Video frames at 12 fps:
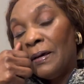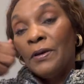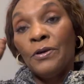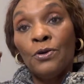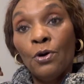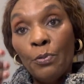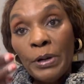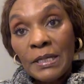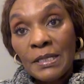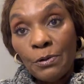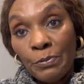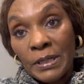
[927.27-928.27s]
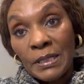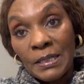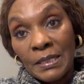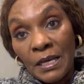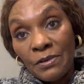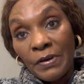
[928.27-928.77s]
You know Winston
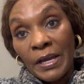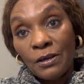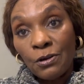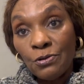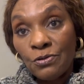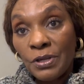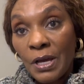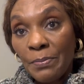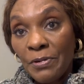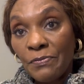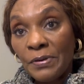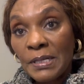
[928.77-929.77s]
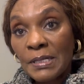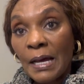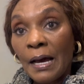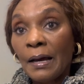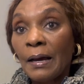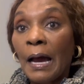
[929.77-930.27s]
stays very close to them in First
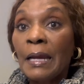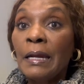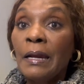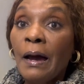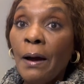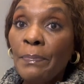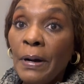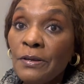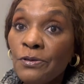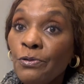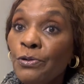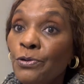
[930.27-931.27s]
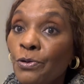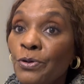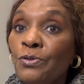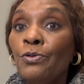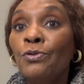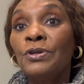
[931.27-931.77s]
Stack, and then our pastor, you know.
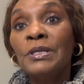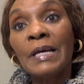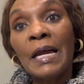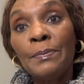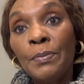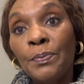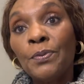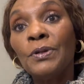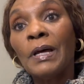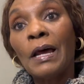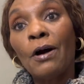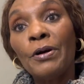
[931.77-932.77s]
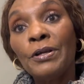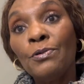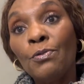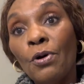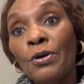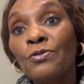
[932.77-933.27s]
So these are the people that are already
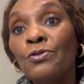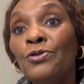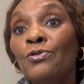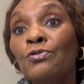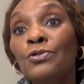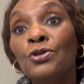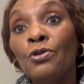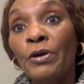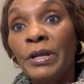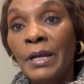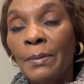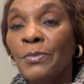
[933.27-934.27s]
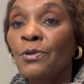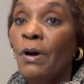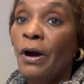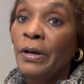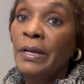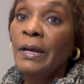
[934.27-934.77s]
working, so you could join them. So
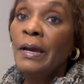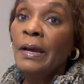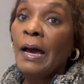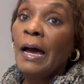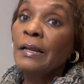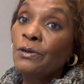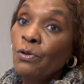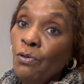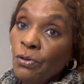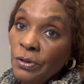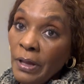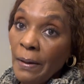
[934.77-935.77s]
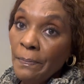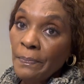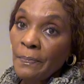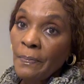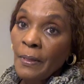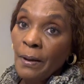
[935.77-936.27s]
I told them,
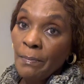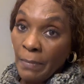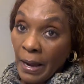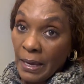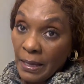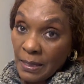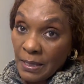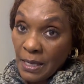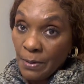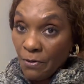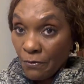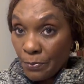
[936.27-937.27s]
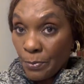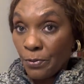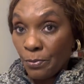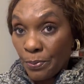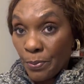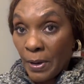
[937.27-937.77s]
my team of people
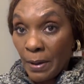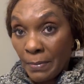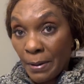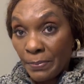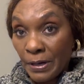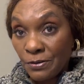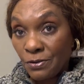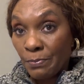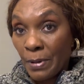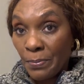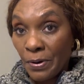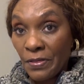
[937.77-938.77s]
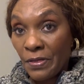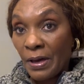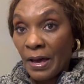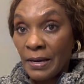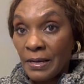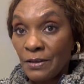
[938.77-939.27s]
preparing, my pastor, my brother,
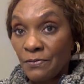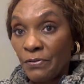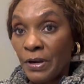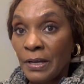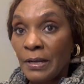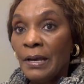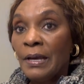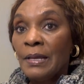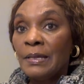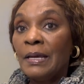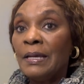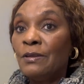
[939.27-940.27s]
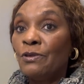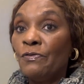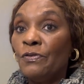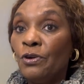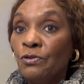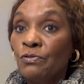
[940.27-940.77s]
and his friend, saying
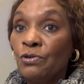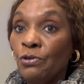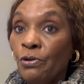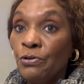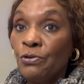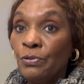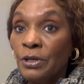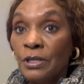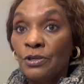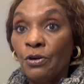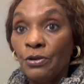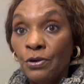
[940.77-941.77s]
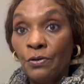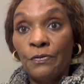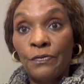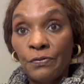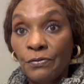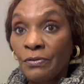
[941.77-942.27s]
Theophilus will join you in the journey
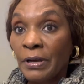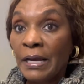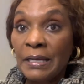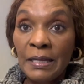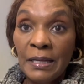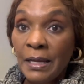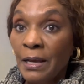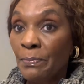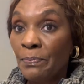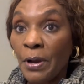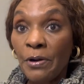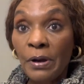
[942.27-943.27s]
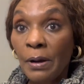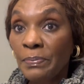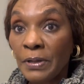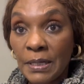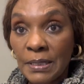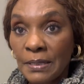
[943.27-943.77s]
of getting a burial
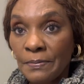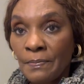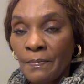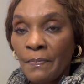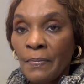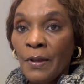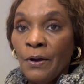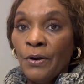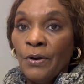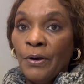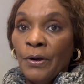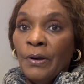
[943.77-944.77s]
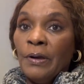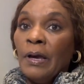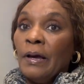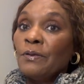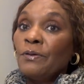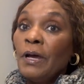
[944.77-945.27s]
place. Yeah,
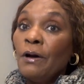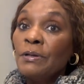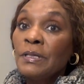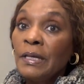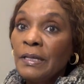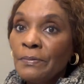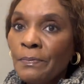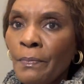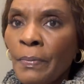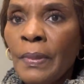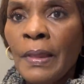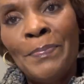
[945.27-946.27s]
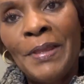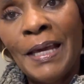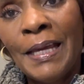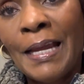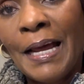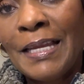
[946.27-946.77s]
so that was it. Now, I'm
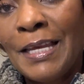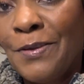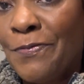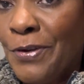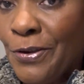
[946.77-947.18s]
thinking that this